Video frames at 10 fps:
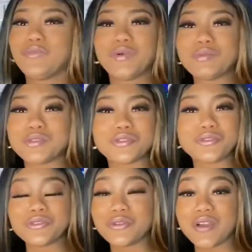What was
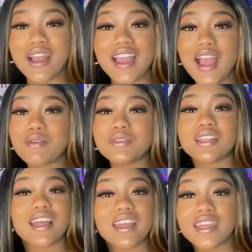you doing? I'd be
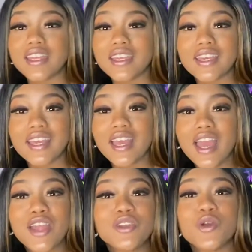like,
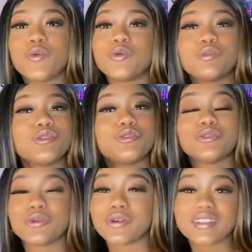no, what was you
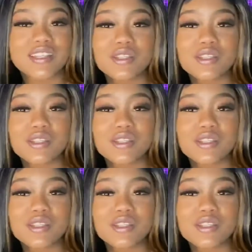doing?